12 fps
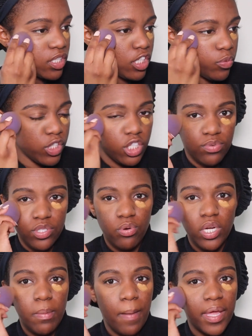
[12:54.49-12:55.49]
literally what she was
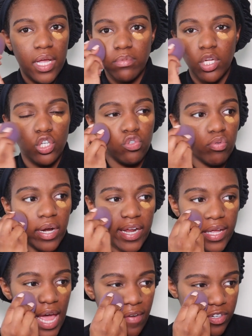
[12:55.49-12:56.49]
doing, and my makeup looked
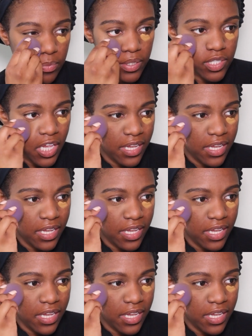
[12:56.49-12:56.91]
great afterwards.